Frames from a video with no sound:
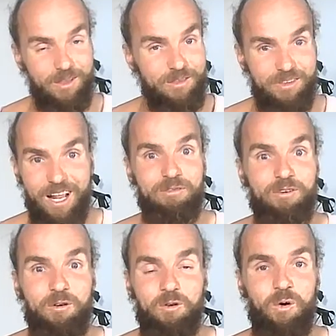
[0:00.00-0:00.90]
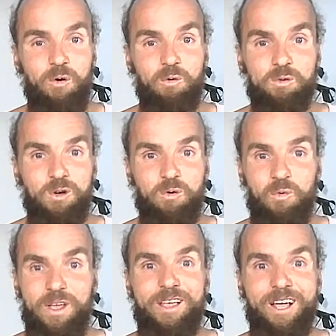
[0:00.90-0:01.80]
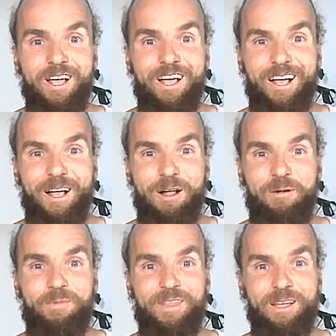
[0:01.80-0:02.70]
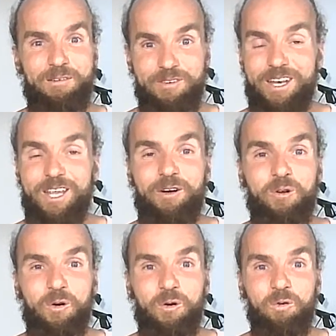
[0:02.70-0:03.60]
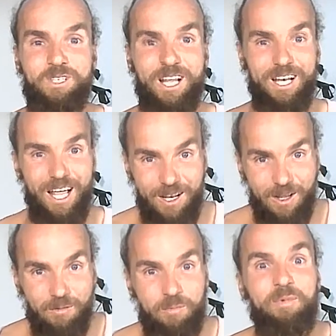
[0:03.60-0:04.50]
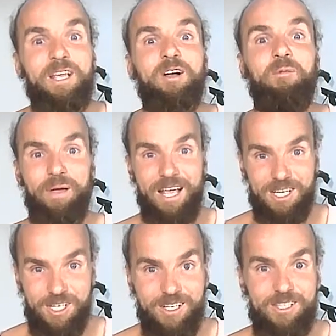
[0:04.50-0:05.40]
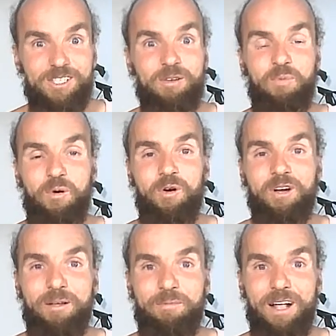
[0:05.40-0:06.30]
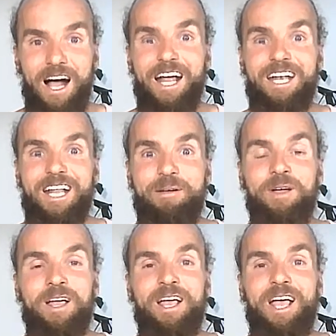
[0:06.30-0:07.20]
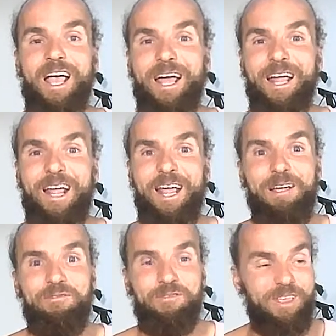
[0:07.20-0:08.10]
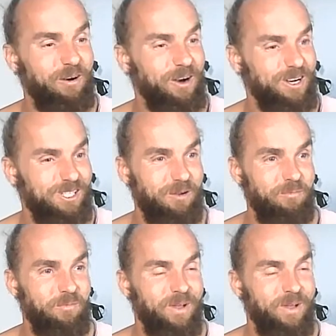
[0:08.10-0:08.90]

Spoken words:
telephone calls or with video calls, and be compassionate, support them, guide them. If there are some